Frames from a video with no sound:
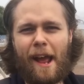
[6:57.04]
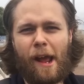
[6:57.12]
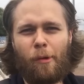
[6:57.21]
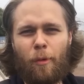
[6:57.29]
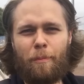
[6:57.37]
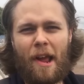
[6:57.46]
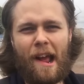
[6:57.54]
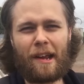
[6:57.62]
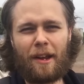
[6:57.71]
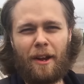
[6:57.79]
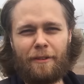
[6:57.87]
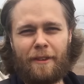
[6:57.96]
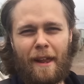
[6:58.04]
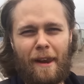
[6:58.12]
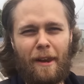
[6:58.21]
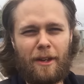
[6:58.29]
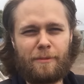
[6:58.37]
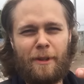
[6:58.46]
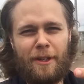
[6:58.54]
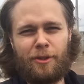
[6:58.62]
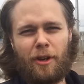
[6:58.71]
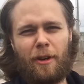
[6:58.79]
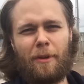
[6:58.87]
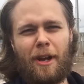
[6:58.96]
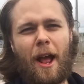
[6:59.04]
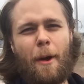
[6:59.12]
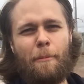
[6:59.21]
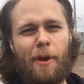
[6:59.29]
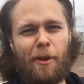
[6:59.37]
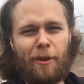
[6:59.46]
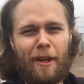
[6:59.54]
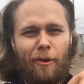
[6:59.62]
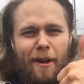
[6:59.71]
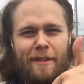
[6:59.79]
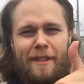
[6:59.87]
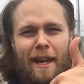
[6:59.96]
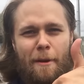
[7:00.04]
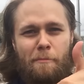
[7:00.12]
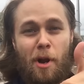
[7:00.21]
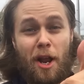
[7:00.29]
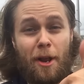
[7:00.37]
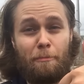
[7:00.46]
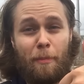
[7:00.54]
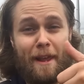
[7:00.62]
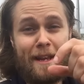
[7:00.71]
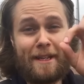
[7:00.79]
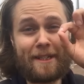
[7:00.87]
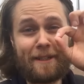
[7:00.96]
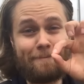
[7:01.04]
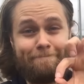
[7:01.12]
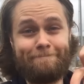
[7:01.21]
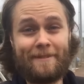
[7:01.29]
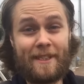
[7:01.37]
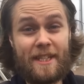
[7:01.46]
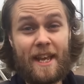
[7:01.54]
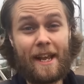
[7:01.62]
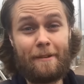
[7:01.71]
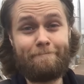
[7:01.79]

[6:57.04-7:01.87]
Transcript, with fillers: And we're back after that last minute drama. Pilning Grand Slam complete. Tick.